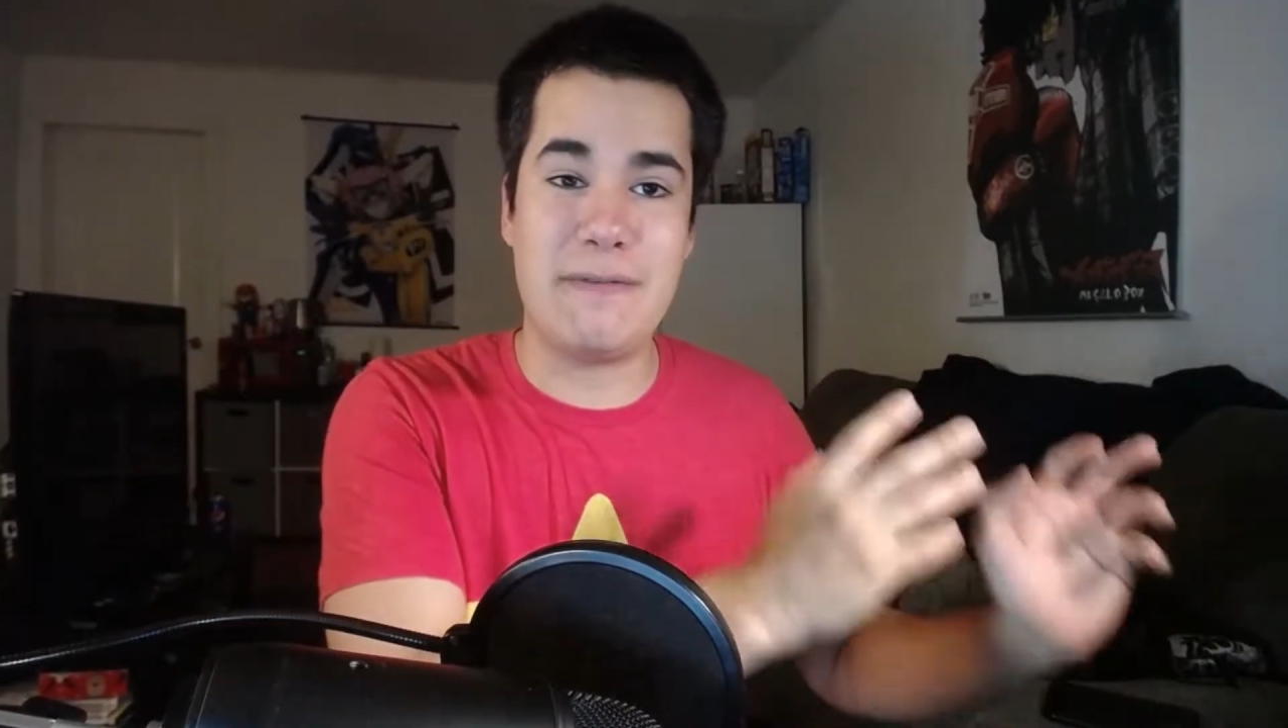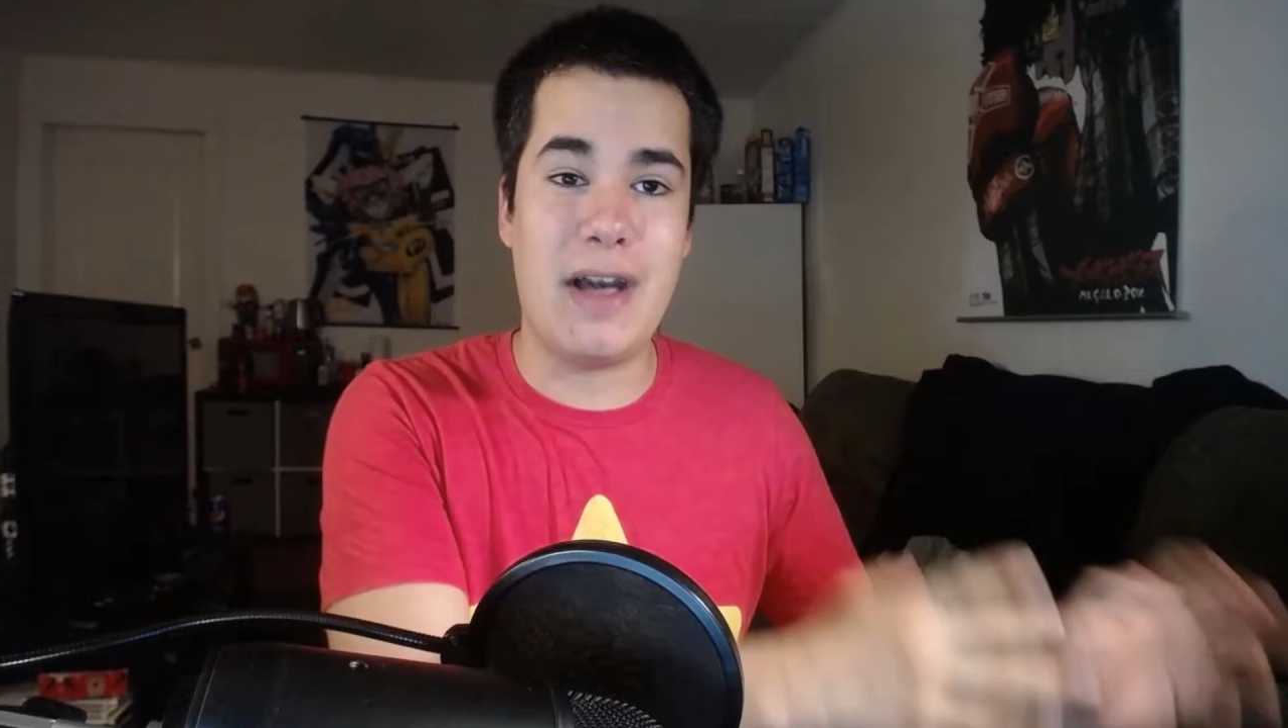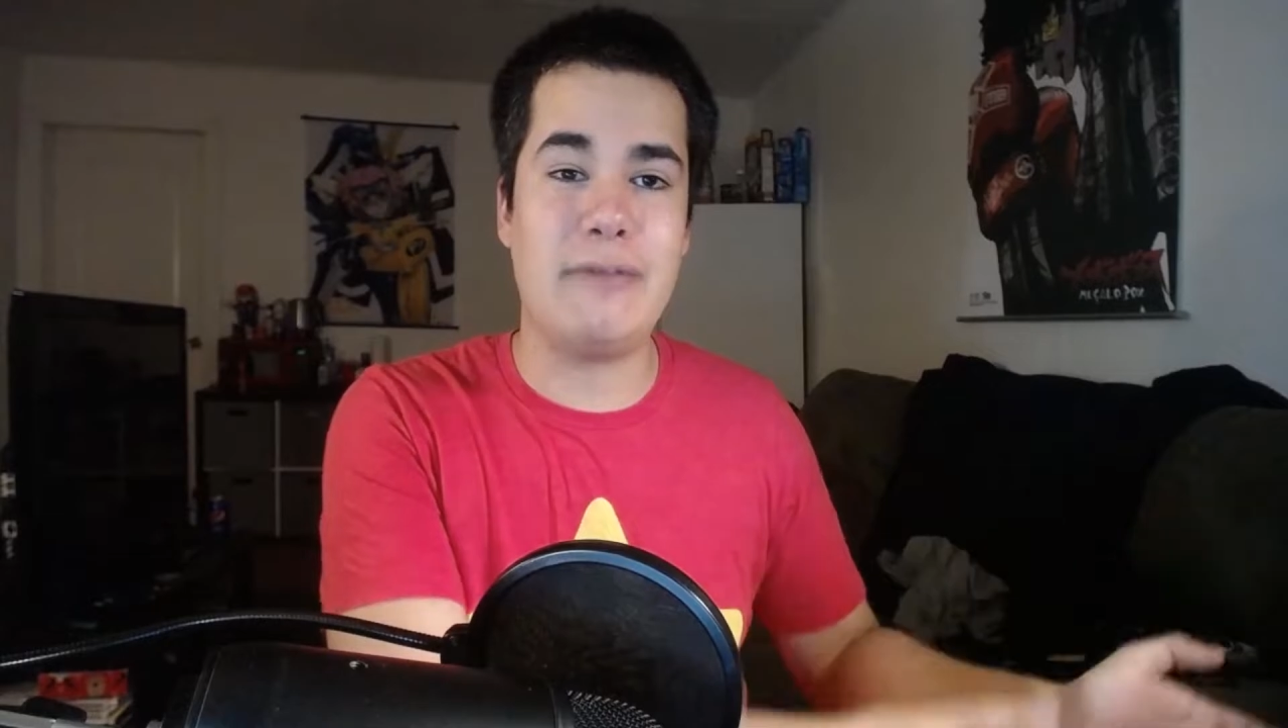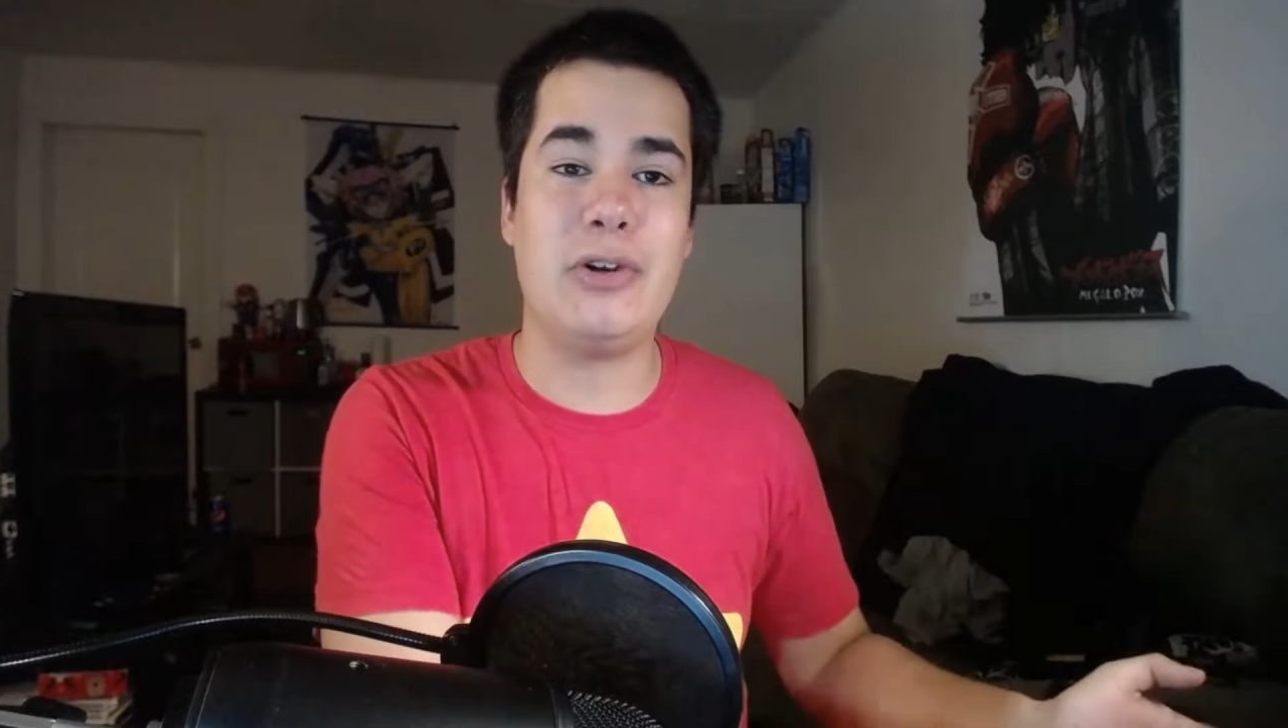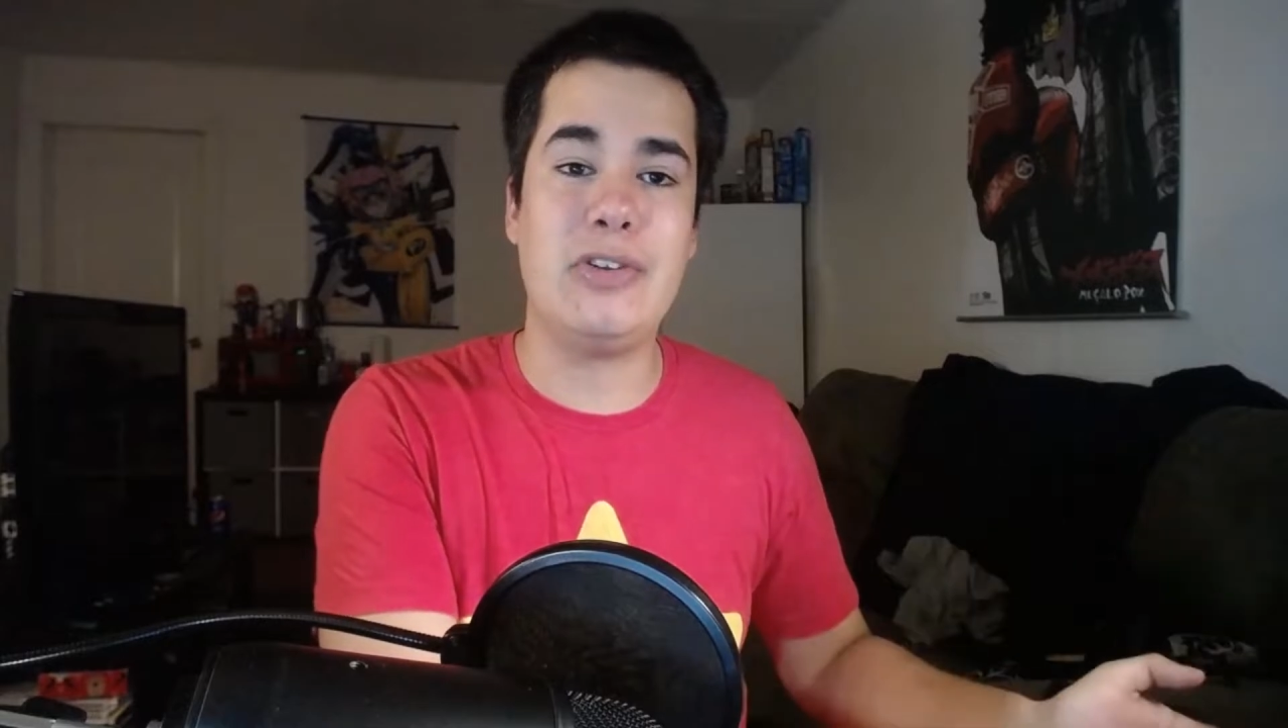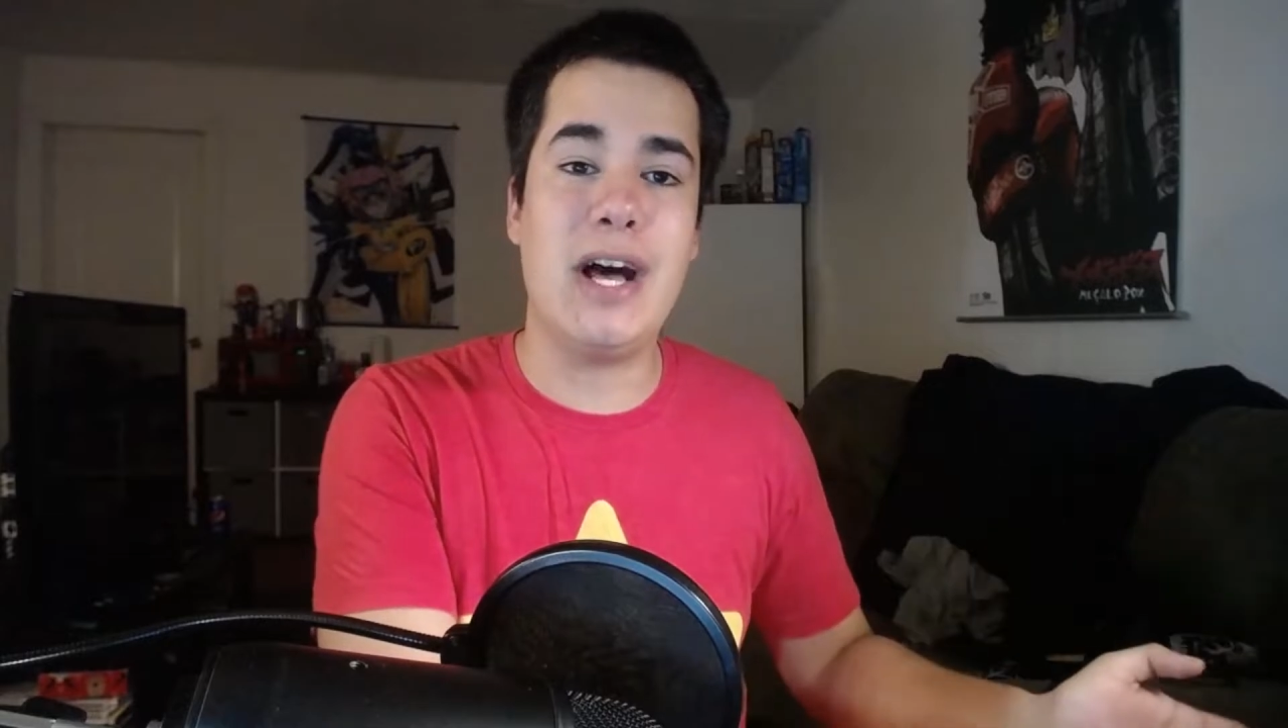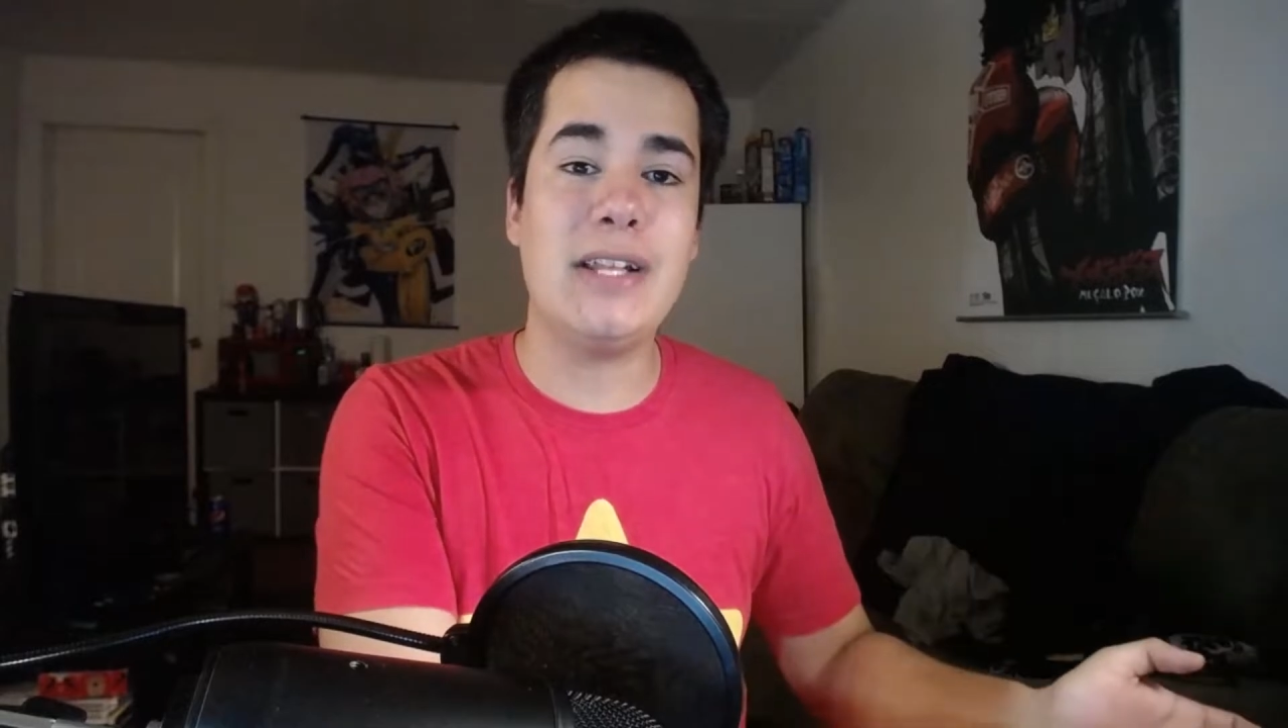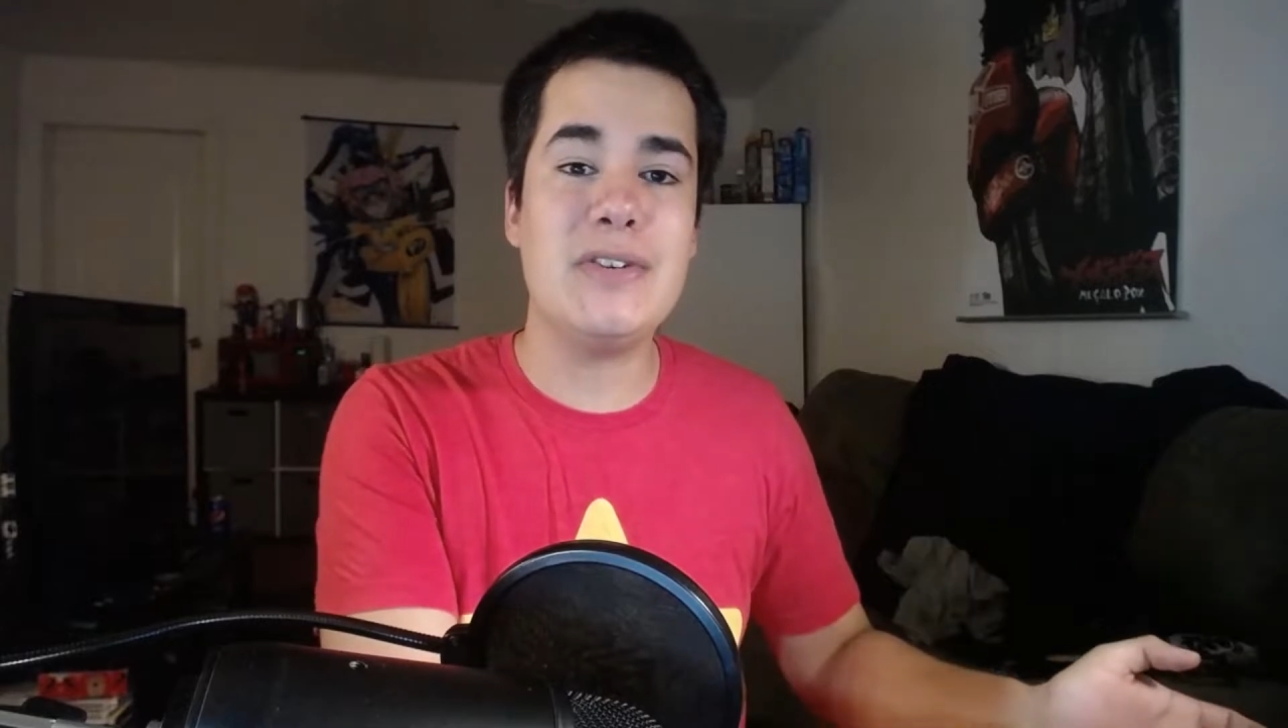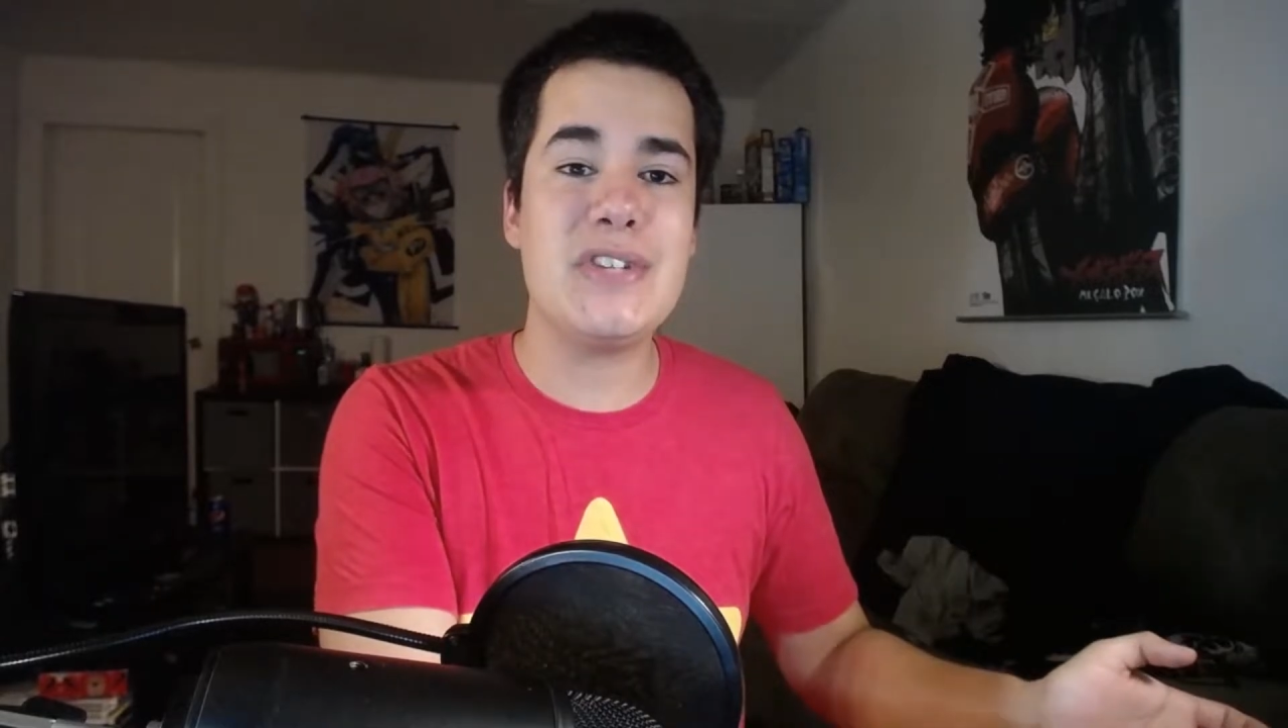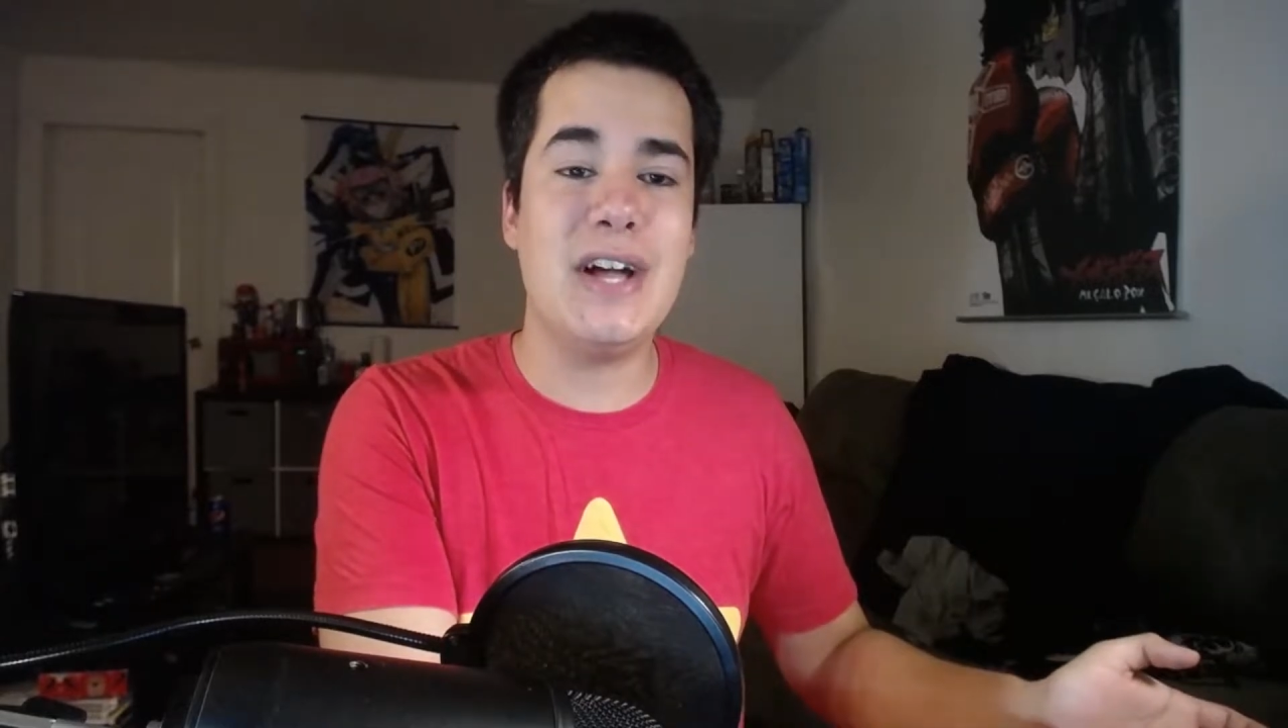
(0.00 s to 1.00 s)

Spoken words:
$500